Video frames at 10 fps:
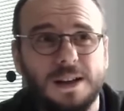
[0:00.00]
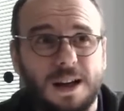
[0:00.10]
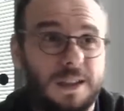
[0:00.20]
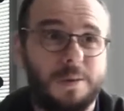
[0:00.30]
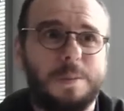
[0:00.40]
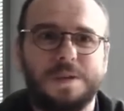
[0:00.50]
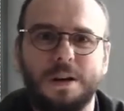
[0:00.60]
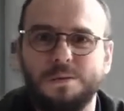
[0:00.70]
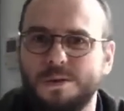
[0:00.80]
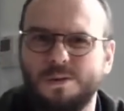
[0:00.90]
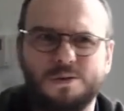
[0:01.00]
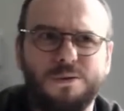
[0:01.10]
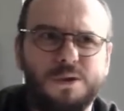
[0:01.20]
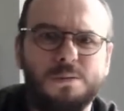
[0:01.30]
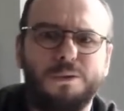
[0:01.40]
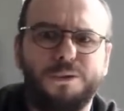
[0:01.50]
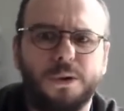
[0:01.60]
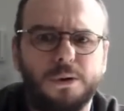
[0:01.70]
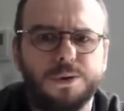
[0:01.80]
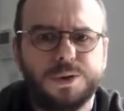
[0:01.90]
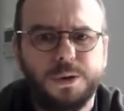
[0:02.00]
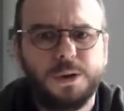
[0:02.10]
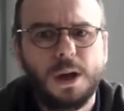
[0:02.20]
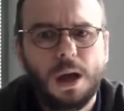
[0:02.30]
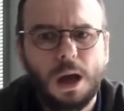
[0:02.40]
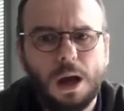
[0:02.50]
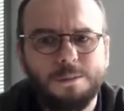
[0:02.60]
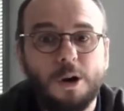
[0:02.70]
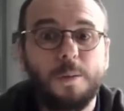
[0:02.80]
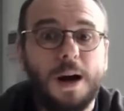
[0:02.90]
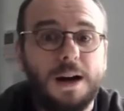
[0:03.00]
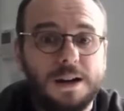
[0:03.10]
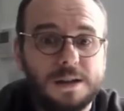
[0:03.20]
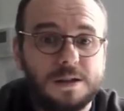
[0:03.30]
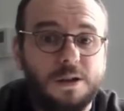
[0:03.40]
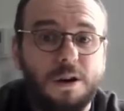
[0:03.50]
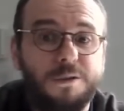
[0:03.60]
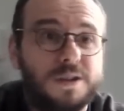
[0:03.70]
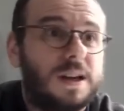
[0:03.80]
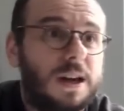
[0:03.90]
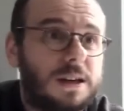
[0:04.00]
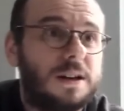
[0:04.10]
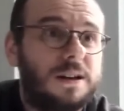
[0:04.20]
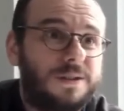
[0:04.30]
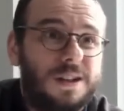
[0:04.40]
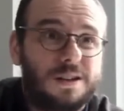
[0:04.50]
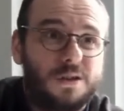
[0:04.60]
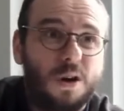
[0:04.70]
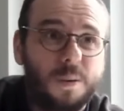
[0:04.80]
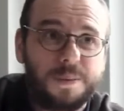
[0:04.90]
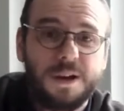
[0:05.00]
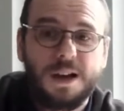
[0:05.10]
And their website was launched a few months ago. So mobile is going to overtake desktop